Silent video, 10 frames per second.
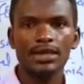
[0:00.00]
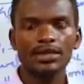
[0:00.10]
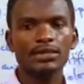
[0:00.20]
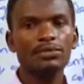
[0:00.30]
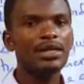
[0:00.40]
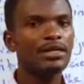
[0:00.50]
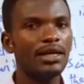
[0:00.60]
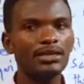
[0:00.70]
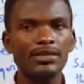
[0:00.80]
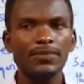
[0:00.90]
It means
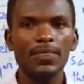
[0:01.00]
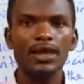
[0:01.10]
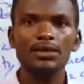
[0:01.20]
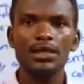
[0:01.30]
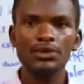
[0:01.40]
that the